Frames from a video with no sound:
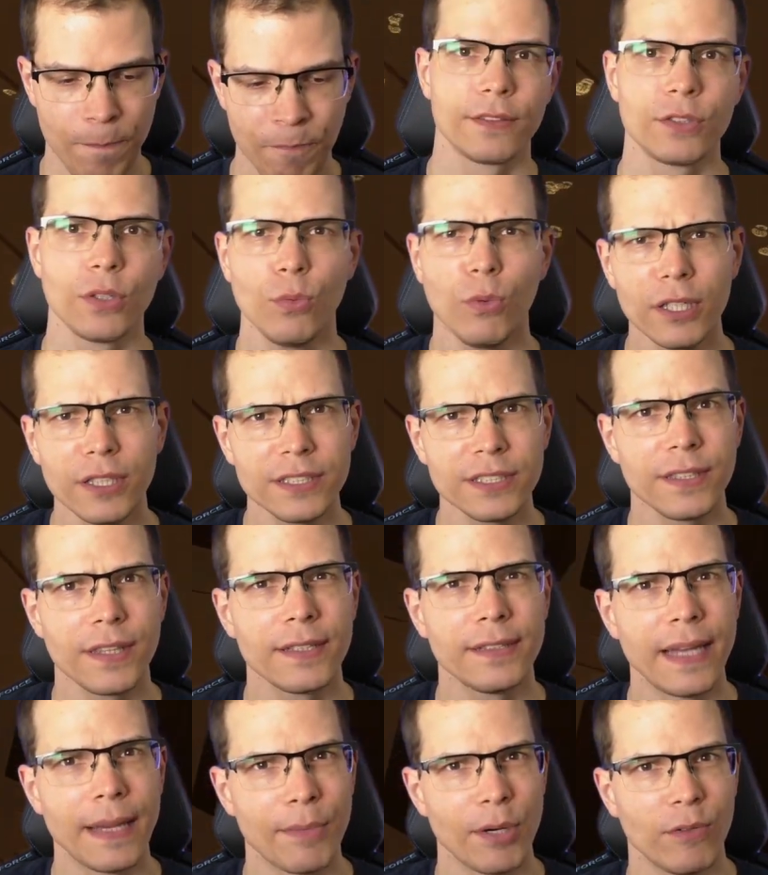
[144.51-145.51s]
So what is
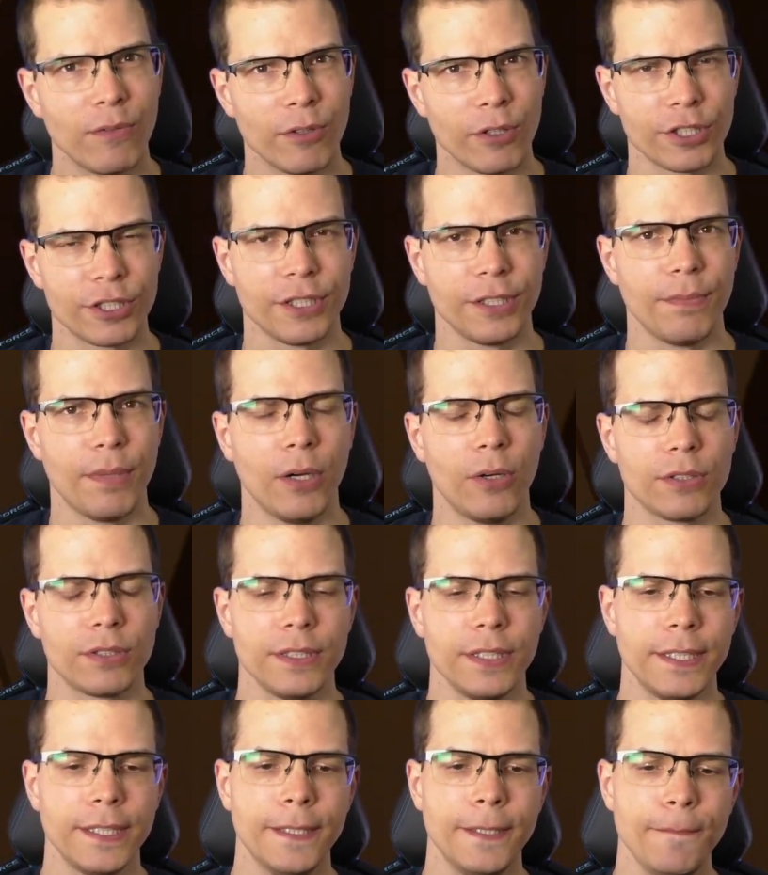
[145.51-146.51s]
the demo version about?
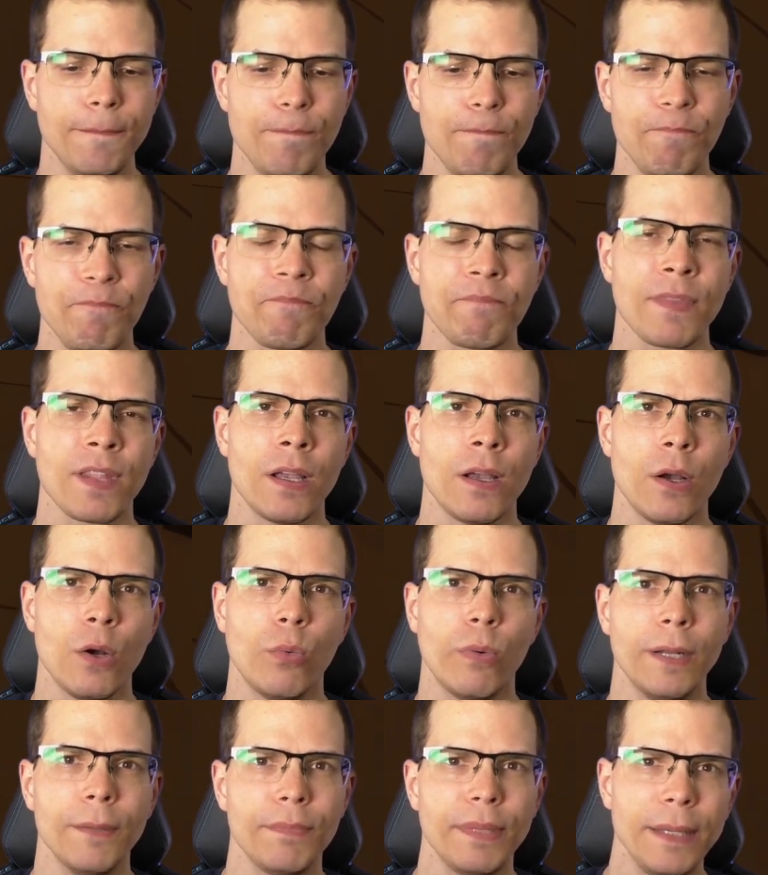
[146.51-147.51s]

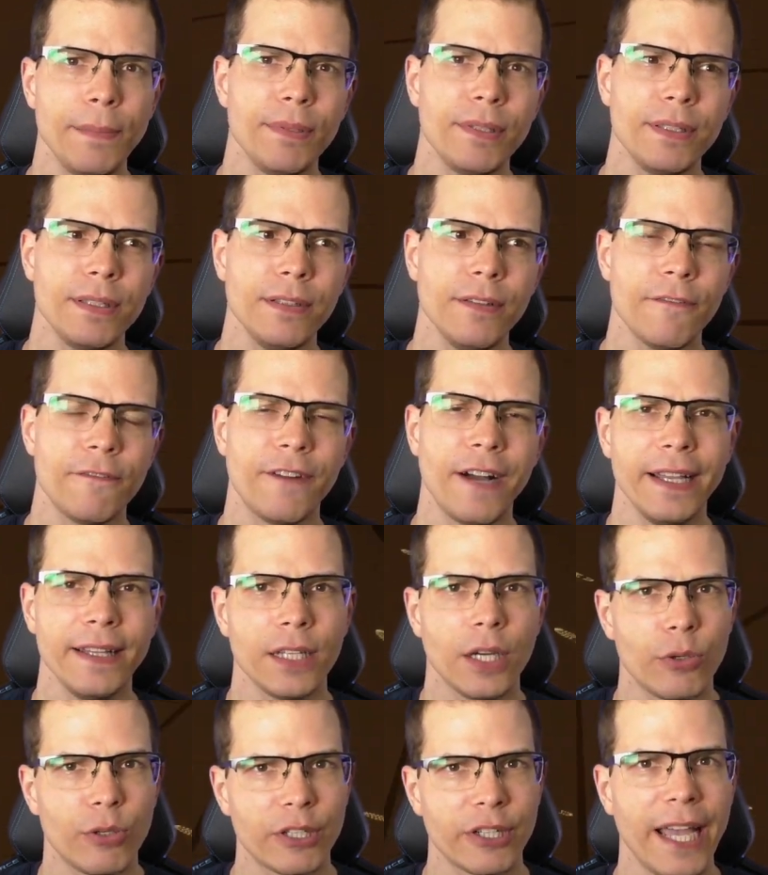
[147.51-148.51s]
When people find
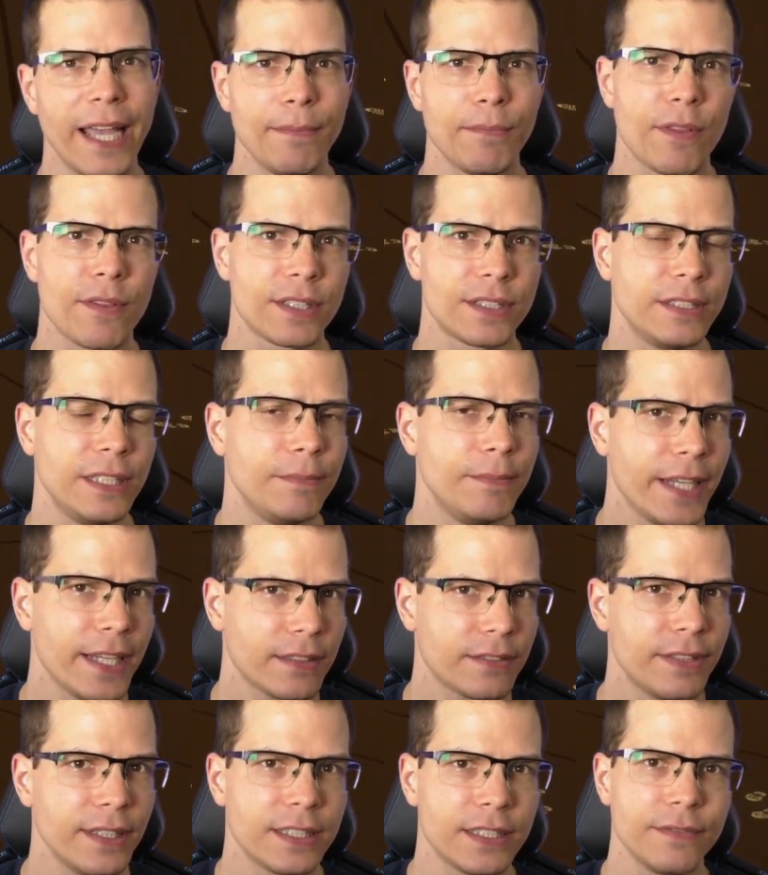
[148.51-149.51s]
our game on the Steam
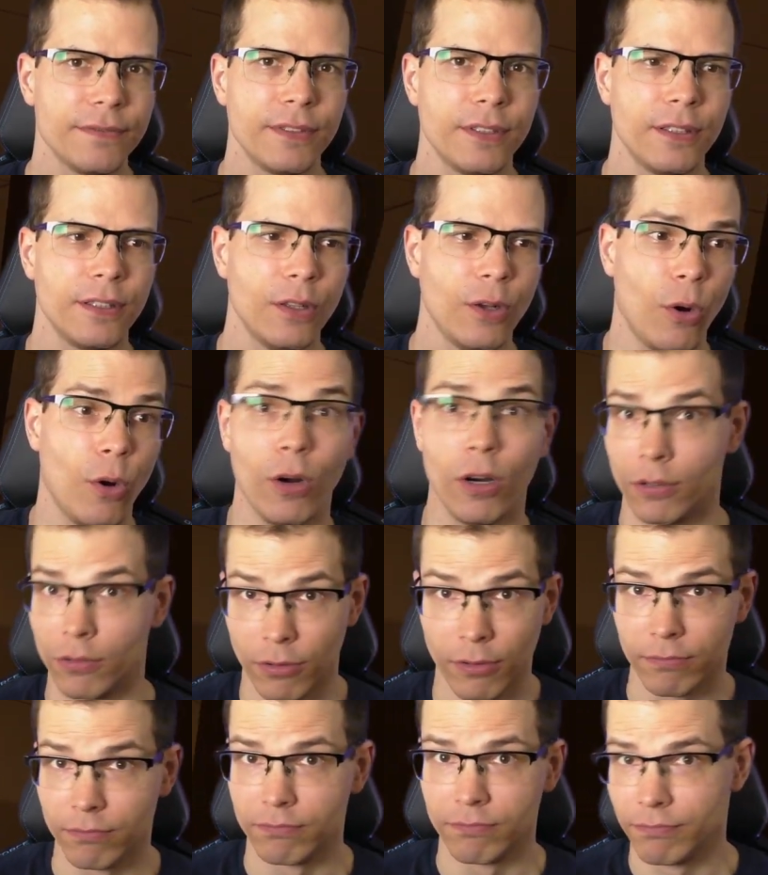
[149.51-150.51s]
Next Festival or
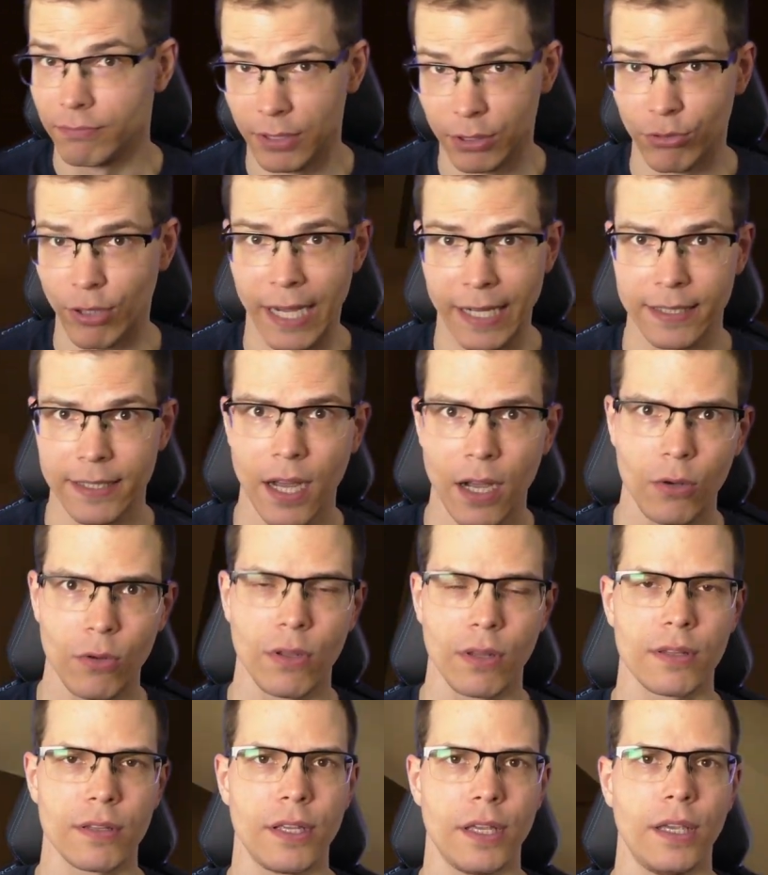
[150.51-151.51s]
right now
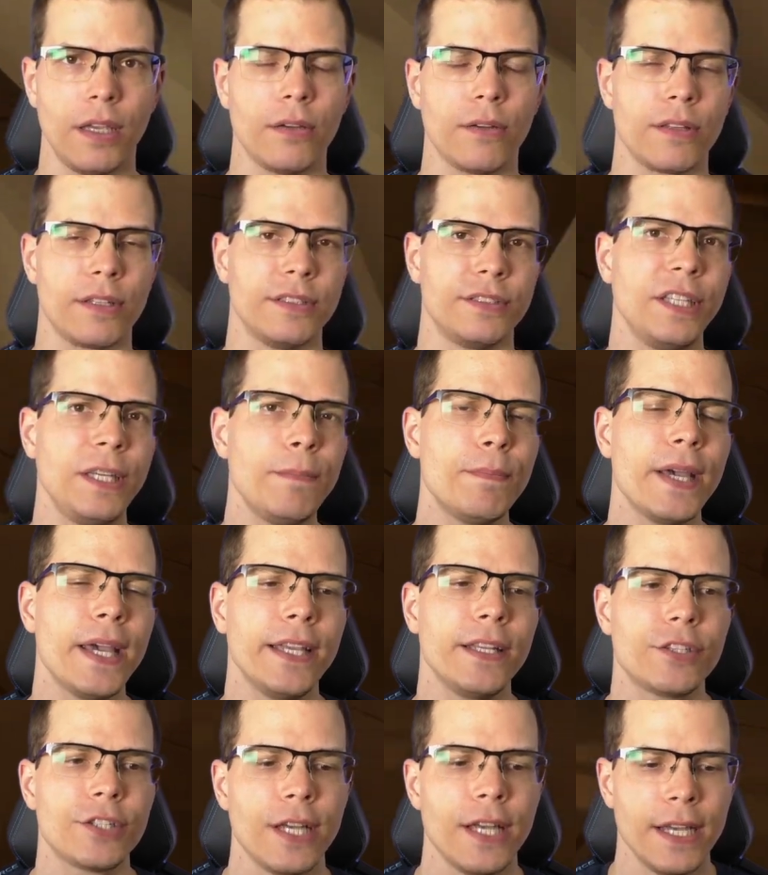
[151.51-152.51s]
on the Steam
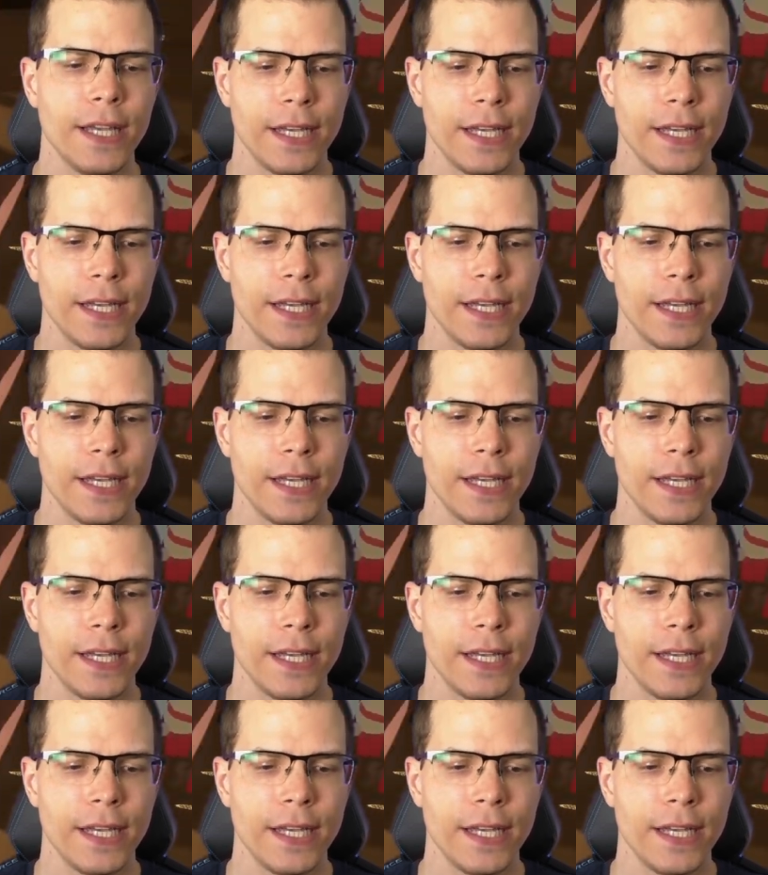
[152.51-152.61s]
page,